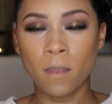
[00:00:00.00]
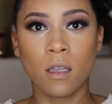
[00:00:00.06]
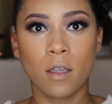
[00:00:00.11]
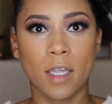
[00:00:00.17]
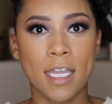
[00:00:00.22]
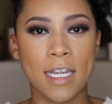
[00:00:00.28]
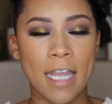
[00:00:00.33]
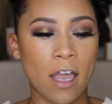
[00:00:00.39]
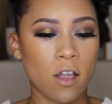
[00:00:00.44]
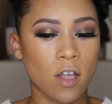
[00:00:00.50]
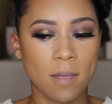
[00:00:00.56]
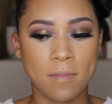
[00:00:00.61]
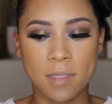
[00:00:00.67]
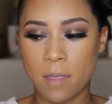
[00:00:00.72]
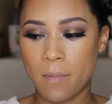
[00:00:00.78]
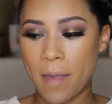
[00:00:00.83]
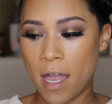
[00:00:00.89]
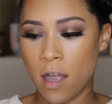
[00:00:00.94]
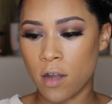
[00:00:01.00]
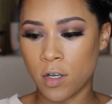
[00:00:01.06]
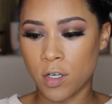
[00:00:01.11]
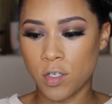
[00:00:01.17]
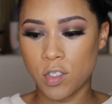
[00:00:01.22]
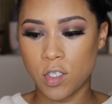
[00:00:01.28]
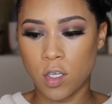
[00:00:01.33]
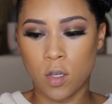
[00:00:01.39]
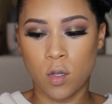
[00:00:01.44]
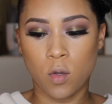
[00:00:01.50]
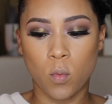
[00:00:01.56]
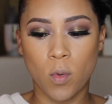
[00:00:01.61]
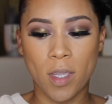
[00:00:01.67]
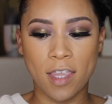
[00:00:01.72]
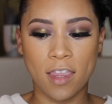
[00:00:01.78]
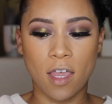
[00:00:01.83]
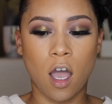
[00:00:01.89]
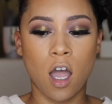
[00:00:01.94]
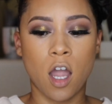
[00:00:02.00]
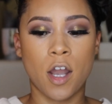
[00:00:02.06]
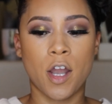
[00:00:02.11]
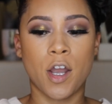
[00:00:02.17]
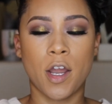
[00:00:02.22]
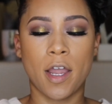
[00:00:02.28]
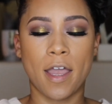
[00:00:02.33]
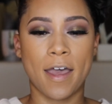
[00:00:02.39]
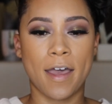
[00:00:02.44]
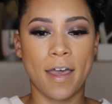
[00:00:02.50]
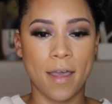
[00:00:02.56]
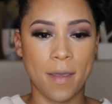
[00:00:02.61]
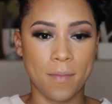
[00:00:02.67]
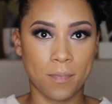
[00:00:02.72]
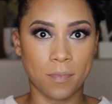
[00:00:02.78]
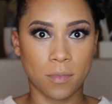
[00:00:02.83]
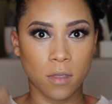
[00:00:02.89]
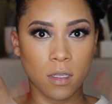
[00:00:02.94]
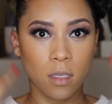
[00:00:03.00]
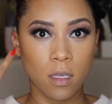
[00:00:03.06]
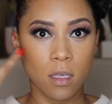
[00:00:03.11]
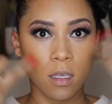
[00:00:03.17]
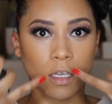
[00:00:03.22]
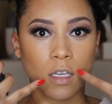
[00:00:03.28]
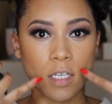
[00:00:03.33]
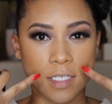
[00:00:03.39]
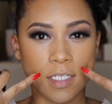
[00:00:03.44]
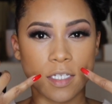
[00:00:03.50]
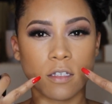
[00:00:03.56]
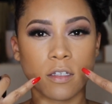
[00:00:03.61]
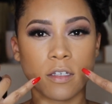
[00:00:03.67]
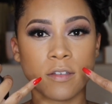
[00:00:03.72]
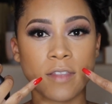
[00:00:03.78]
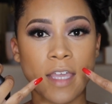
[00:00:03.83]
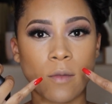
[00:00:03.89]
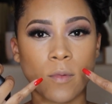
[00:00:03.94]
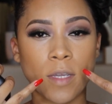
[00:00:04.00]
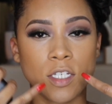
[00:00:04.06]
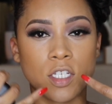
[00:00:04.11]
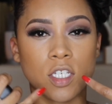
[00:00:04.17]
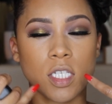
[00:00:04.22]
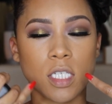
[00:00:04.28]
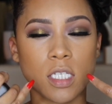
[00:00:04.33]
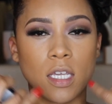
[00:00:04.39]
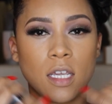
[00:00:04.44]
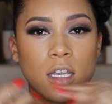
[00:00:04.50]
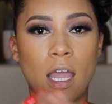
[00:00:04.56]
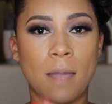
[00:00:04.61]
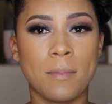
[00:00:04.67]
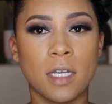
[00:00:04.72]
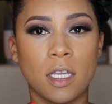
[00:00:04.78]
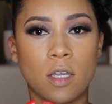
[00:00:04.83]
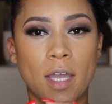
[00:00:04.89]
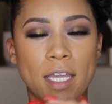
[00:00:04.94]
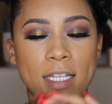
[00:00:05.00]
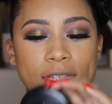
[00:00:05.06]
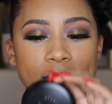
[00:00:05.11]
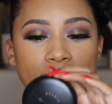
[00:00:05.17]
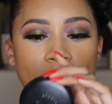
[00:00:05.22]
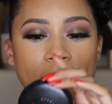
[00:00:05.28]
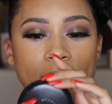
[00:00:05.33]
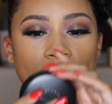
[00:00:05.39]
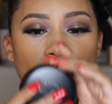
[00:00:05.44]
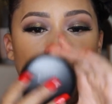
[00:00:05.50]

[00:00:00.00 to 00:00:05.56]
Okay, now comes the powder. So with our concealer that we just did, I'm gonna go ahead and set